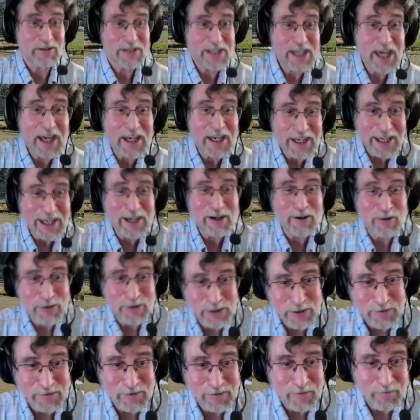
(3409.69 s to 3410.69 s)
10
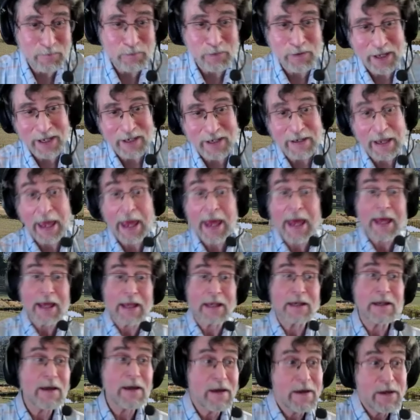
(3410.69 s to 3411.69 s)
years that you've planned
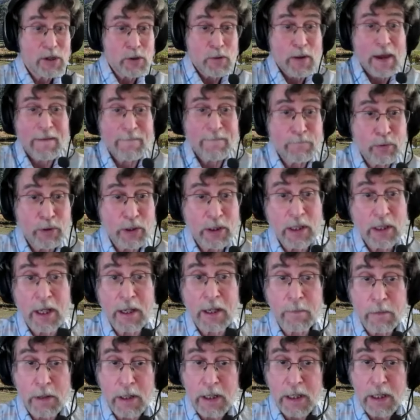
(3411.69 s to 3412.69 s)
and you haven't put a
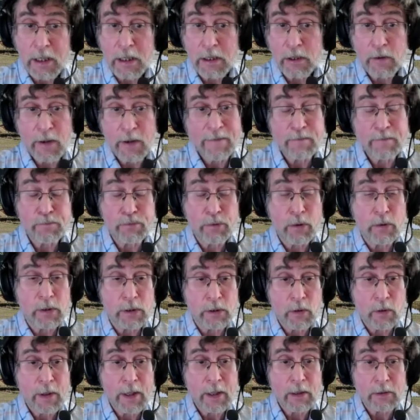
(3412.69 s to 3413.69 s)
lot of money, you haven't
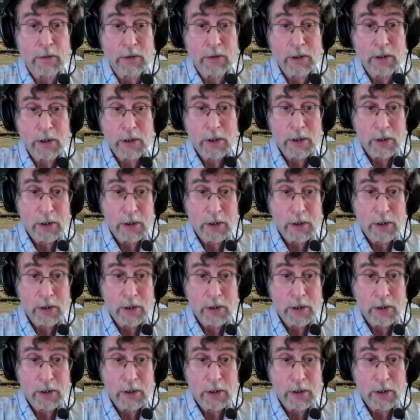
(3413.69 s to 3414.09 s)
broken ground.